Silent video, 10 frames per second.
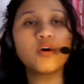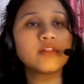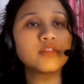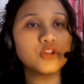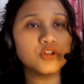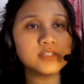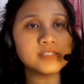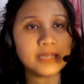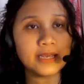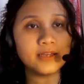on
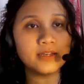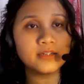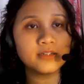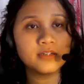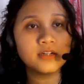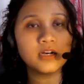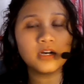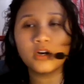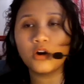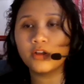thursday
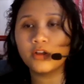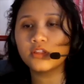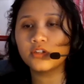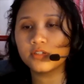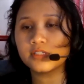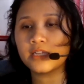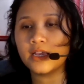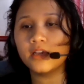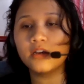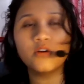uh, on
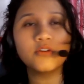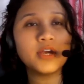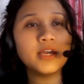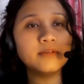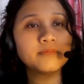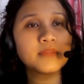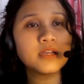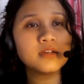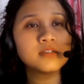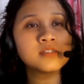thursday okay
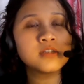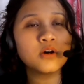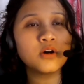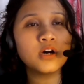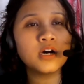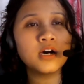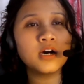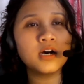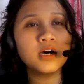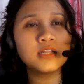so
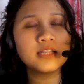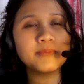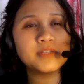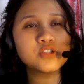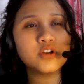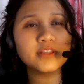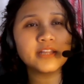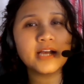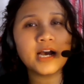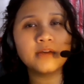uh, let me sort
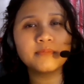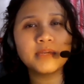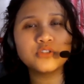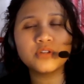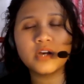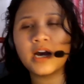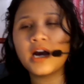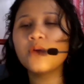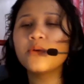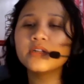that out make sure
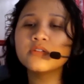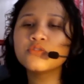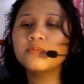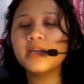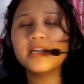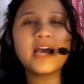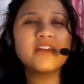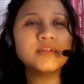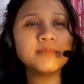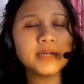I, I want to meet
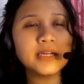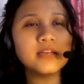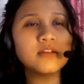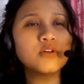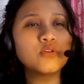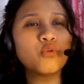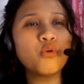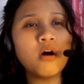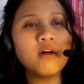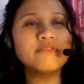everybody you know who
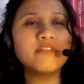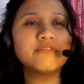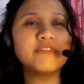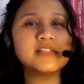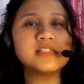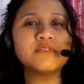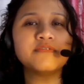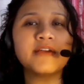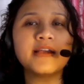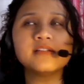opt for
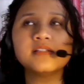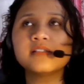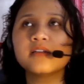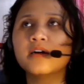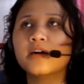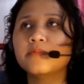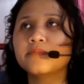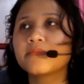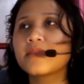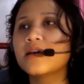face-to-face -face,
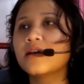um,